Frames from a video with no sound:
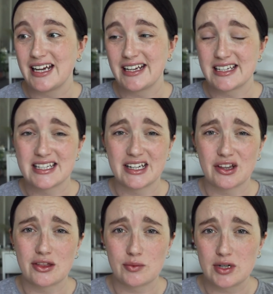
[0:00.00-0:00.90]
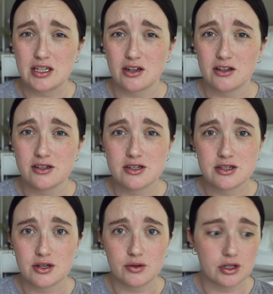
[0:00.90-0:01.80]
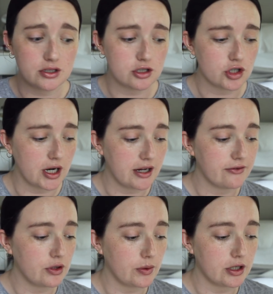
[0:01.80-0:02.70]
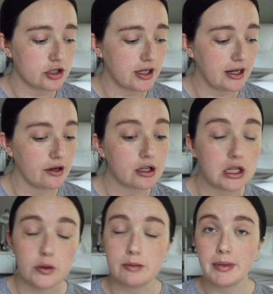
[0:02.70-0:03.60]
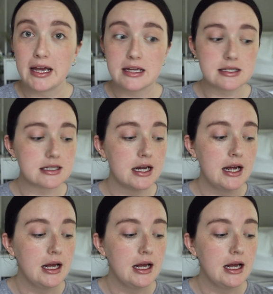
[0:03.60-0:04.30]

and it's like $3, so good to try if you want to try out a glowy base.